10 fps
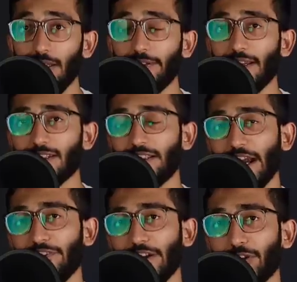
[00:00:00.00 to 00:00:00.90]
Let us
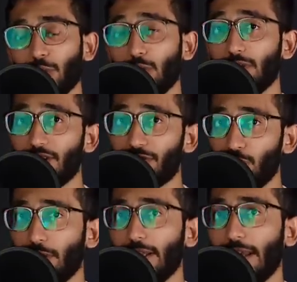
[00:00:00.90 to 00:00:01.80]
dive into the
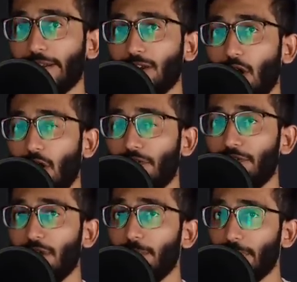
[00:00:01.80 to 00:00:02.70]
storyline
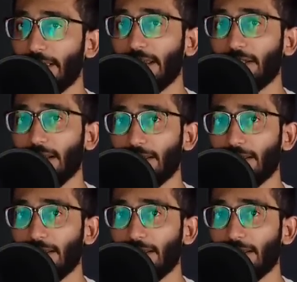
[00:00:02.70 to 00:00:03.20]
of Breaking